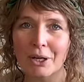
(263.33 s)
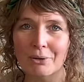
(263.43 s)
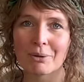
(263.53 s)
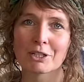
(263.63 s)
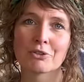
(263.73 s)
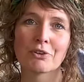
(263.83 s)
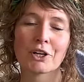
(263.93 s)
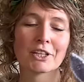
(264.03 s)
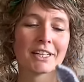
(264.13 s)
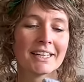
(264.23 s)
much
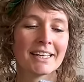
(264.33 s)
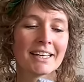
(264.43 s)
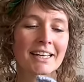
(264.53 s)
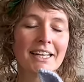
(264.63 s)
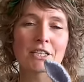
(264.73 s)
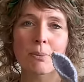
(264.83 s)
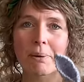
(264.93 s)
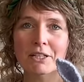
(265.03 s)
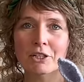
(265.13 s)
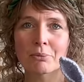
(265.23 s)
fun. It's a
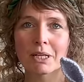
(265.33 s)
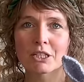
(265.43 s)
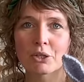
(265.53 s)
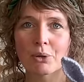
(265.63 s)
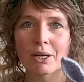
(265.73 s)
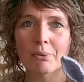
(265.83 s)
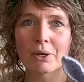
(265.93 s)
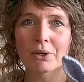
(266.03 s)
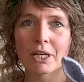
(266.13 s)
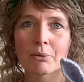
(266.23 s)
pattern by Julie
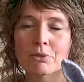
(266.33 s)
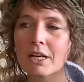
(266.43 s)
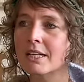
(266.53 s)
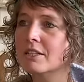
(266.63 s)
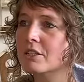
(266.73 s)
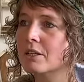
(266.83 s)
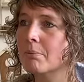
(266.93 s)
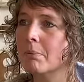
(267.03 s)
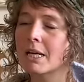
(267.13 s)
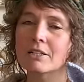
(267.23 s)
Williams, and it's an
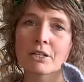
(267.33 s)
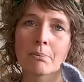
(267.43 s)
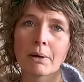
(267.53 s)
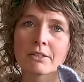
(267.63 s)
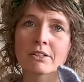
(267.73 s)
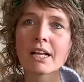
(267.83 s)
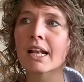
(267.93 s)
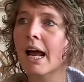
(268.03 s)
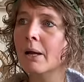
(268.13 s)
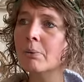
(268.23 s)
amazing pattern.
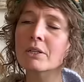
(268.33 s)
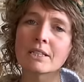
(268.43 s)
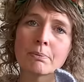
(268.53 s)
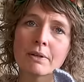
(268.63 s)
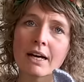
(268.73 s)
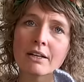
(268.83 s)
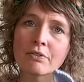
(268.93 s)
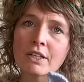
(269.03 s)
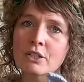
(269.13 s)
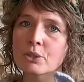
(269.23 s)
And I will deep dive
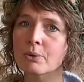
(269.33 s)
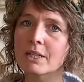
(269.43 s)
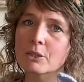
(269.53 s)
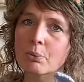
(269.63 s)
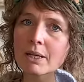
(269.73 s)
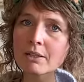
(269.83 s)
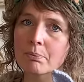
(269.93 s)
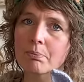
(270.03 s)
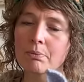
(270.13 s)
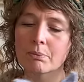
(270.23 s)
into it when
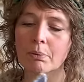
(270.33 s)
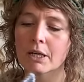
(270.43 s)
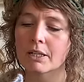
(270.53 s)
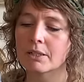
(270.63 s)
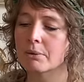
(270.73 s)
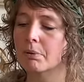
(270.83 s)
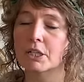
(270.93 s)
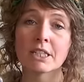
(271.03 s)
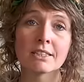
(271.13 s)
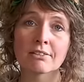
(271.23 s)
the
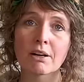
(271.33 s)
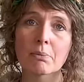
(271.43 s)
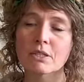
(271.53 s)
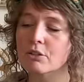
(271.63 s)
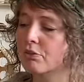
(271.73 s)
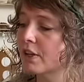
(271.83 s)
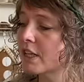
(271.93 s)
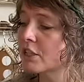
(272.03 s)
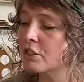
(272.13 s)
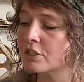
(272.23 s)
bunny, the rabbit, is
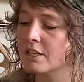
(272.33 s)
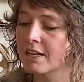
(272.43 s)
finished.